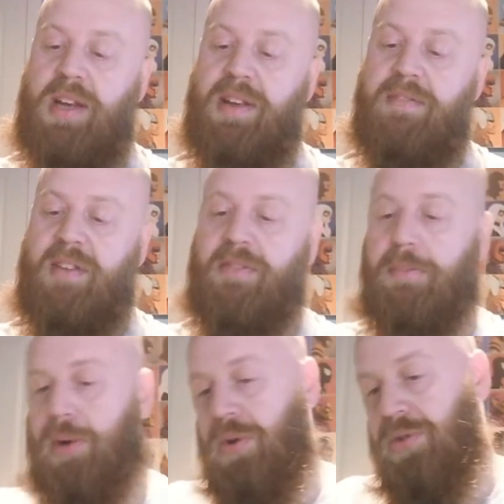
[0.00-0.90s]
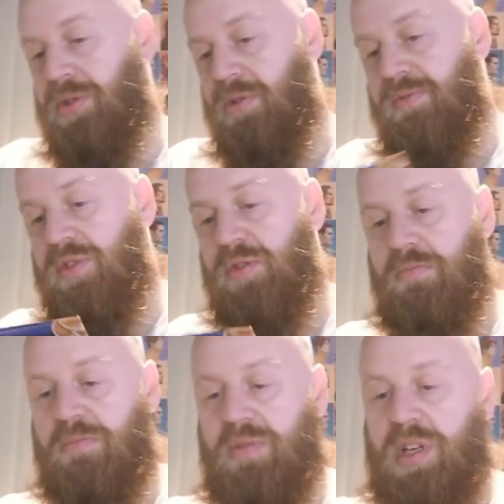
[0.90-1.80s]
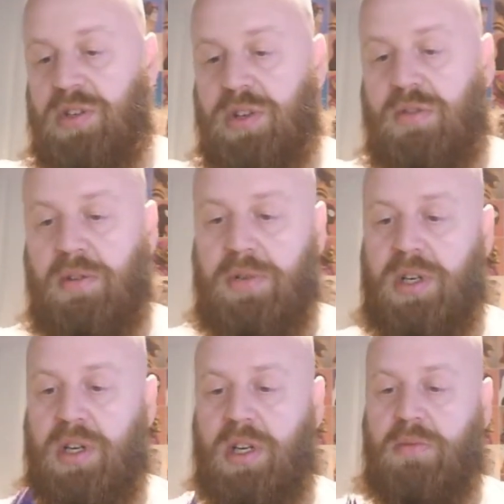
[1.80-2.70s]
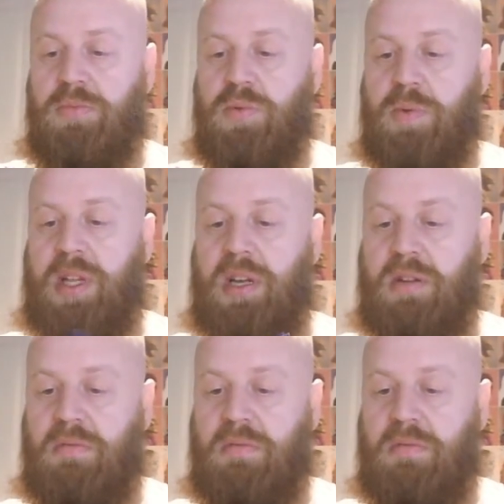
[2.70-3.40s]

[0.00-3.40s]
I even have a poster of some description that comes with it.